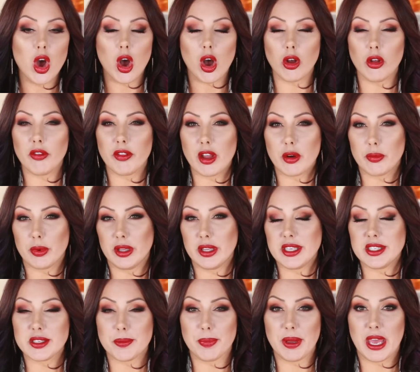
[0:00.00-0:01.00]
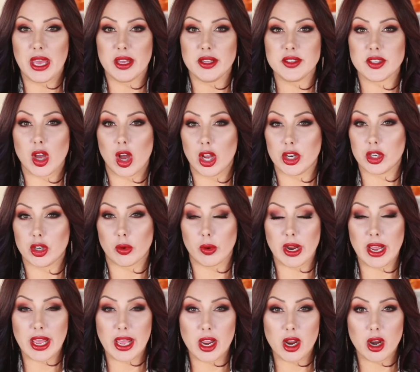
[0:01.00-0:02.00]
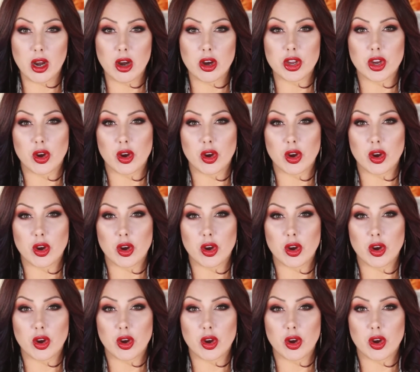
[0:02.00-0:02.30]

all of that really depends on your hair,